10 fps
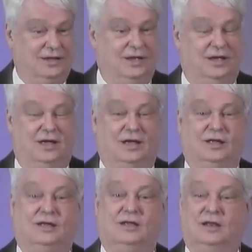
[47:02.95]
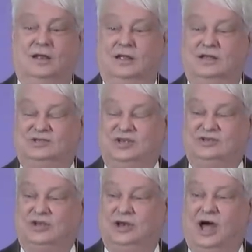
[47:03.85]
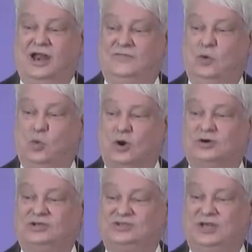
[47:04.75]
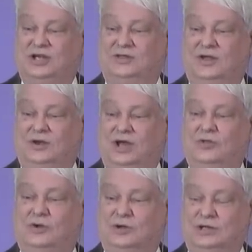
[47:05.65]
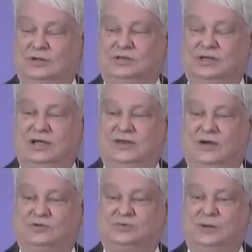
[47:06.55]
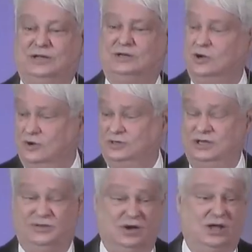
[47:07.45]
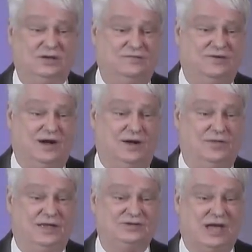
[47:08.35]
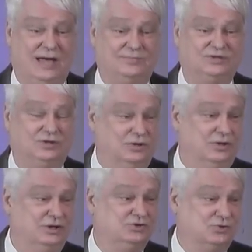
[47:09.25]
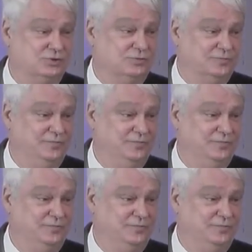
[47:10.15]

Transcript: Uh, says not have a word to say. They'll know they're guilty and they will spend eternity in the lake of fire. And that's absolutely true.